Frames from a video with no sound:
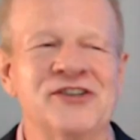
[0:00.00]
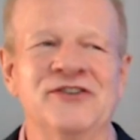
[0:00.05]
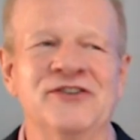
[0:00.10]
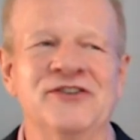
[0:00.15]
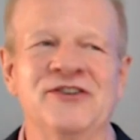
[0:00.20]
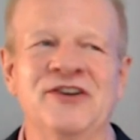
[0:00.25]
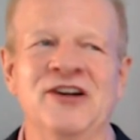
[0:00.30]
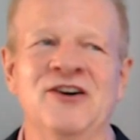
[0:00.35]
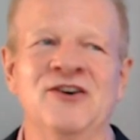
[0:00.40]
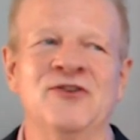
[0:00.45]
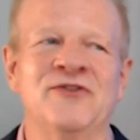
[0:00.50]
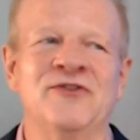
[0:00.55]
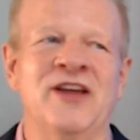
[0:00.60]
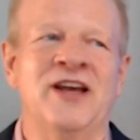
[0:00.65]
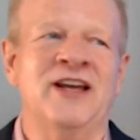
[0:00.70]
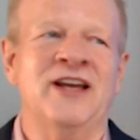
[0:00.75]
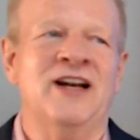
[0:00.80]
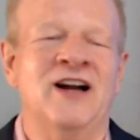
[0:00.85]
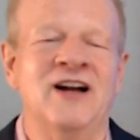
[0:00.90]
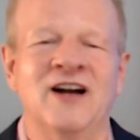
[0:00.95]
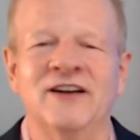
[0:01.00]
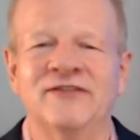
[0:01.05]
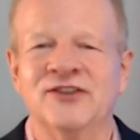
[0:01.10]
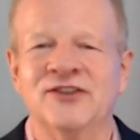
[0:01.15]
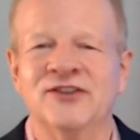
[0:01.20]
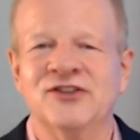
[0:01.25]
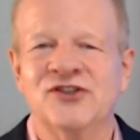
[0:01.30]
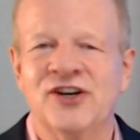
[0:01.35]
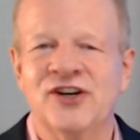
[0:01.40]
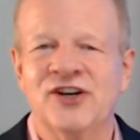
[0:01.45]
you know that I
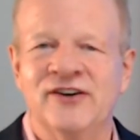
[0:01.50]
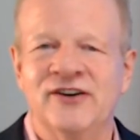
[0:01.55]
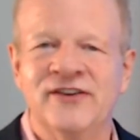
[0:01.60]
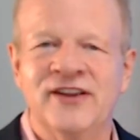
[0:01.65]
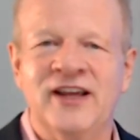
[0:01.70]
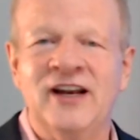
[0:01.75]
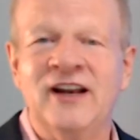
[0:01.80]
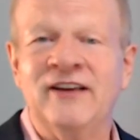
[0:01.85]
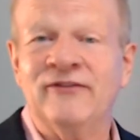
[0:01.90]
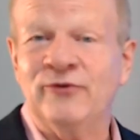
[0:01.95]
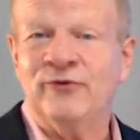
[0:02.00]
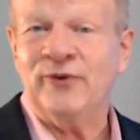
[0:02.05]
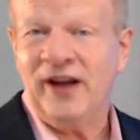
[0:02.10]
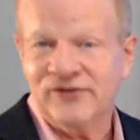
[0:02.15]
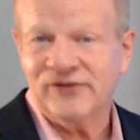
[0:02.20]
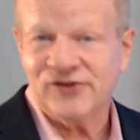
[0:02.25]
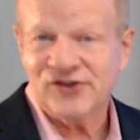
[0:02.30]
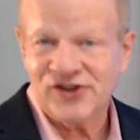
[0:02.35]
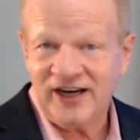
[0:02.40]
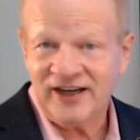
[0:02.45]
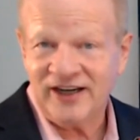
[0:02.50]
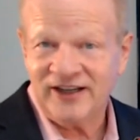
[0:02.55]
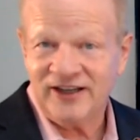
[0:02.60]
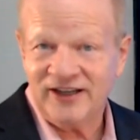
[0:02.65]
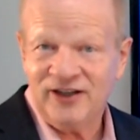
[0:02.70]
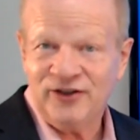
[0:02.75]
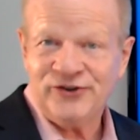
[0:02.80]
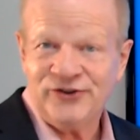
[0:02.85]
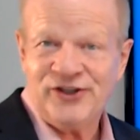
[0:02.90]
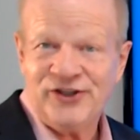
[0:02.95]
often share that if we ever stayed at a
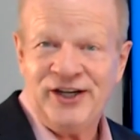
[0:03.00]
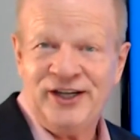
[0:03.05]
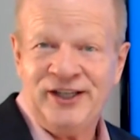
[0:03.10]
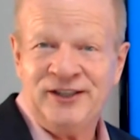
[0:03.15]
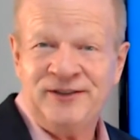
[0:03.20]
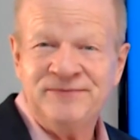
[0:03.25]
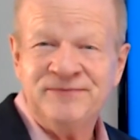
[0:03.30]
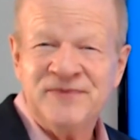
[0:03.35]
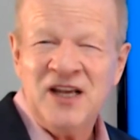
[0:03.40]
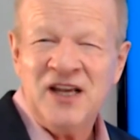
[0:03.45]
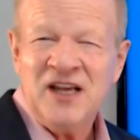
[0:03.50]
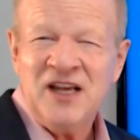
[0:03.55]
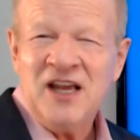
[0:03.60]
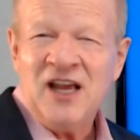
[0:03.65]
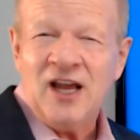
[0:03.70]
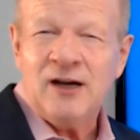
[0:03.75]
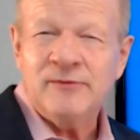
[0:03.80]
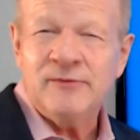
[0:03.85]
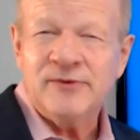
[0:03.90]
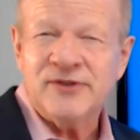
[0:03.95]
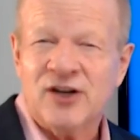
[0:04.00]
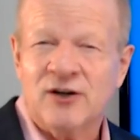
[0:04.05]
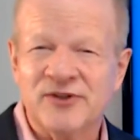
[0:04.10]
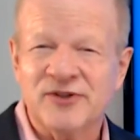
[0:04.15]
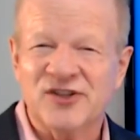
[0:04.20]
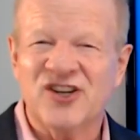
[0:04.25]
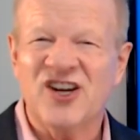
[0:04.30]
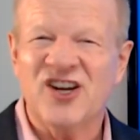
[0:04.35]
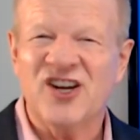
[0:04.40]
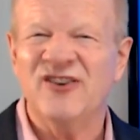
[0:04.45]
hotel, it was
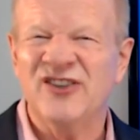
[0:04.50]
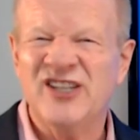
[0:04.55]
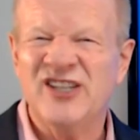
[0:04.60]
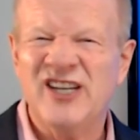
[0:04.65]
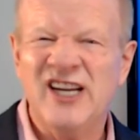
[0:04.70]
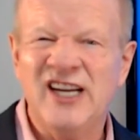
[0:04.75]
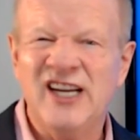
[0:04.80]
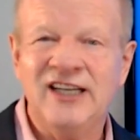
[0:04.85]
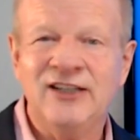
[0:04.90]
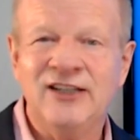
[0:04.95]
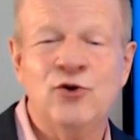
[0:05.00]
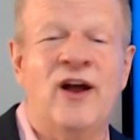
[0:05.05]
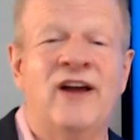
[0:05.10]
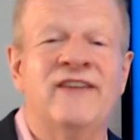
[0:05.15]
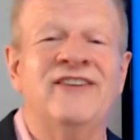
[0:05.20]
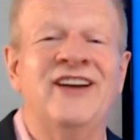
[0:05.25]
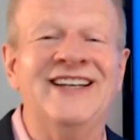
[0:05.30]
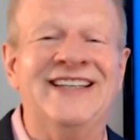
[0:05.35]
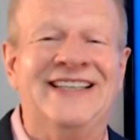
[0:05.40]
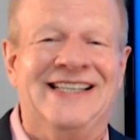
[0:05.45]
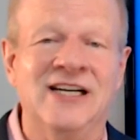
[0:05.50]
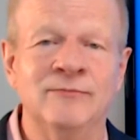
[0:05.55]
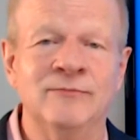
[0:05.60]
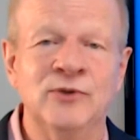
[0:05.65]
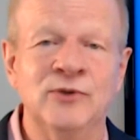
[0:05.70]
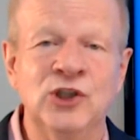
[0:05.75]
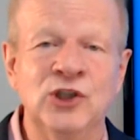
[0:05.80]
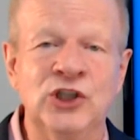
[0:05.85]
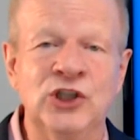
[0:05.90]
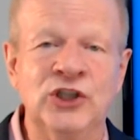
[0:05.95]
almost guaranteed to have a
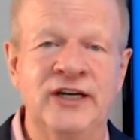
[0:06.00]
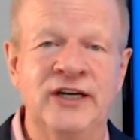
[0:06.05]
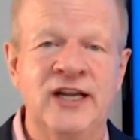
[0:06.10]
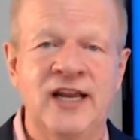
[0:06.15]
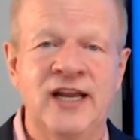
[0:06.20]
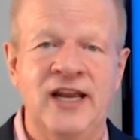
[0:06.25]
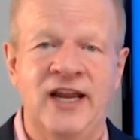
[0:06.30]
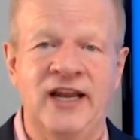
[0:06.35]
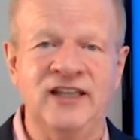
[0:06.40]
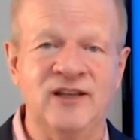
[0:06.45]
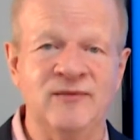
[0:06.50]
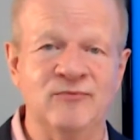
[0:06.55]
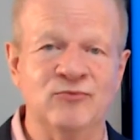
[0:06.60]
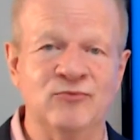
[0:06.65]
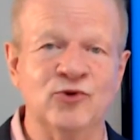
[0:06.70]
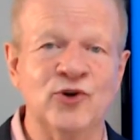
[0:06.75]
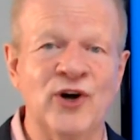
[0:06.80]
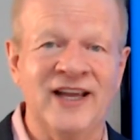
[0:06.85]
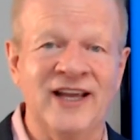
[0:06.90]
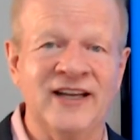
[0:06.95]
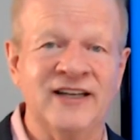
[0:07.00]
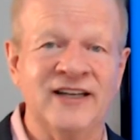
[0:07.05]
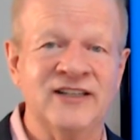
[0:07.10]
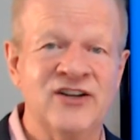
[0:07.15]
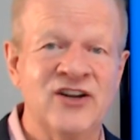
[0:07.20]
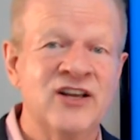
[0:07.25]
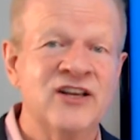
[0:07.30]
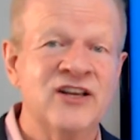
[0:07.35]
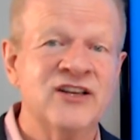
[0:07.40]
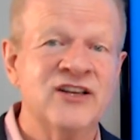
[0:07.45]
number in the brand
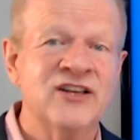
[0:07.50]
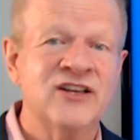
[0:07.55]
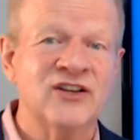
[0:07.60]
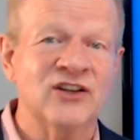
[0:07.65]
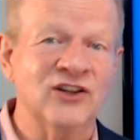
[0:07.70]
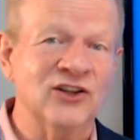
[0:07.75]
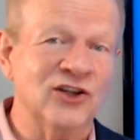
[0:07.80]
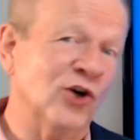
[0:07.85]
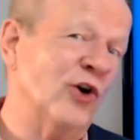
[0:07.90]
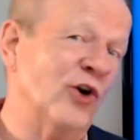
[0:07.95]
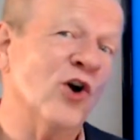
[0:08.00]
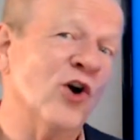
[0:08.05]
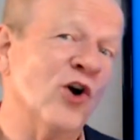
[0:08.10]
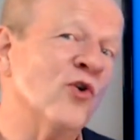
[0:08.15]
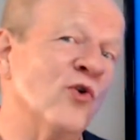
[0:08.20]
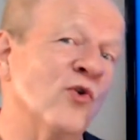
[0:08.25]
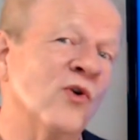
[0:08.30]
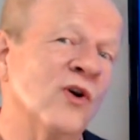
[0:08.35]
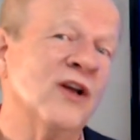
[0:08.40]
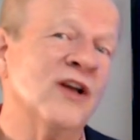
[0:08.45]
logo.